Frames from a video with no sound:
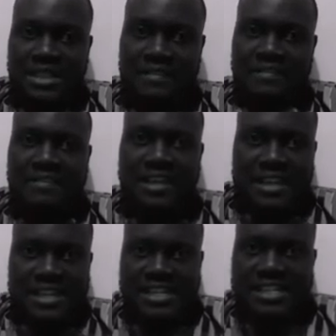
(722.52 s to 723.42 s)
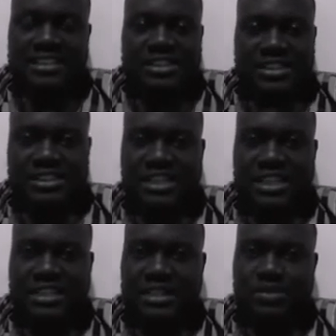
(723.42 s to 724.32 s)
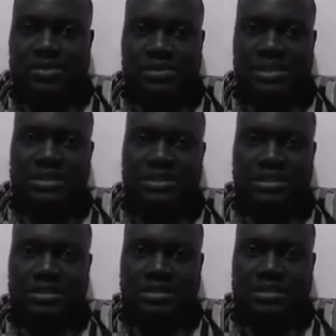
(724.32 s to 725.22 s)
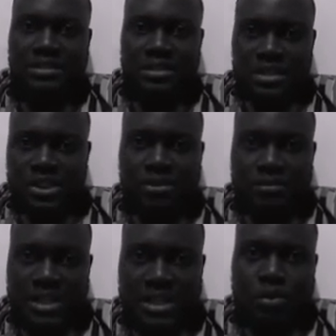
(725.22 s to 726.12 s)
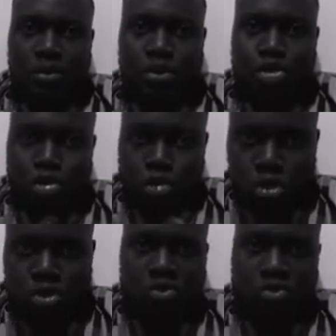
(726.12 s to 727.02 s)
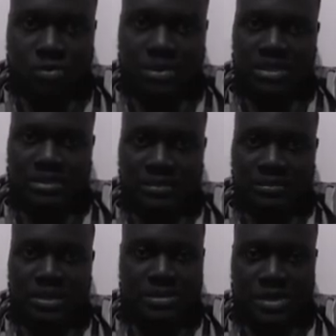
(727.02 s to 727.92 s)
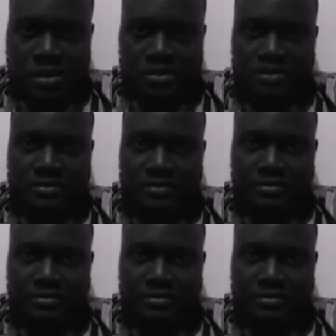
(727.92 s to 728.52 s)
if he's interested in a woman, he should be the one to talk to the woman himself.